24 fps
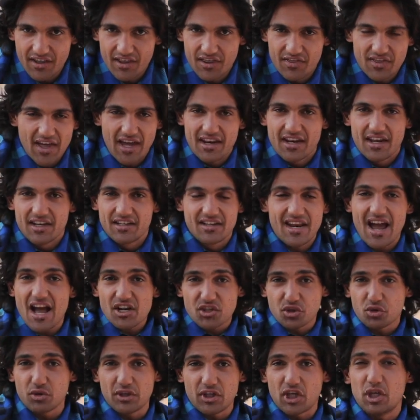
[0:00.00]
That
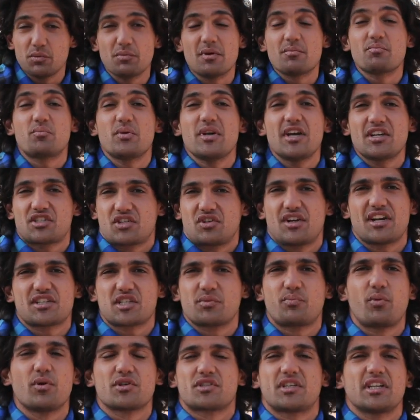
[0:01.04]
naturally human beings are not
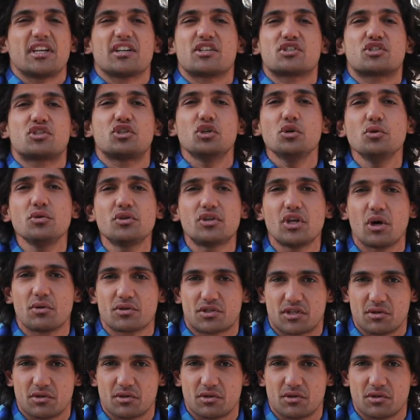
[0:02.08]
supposed to exude those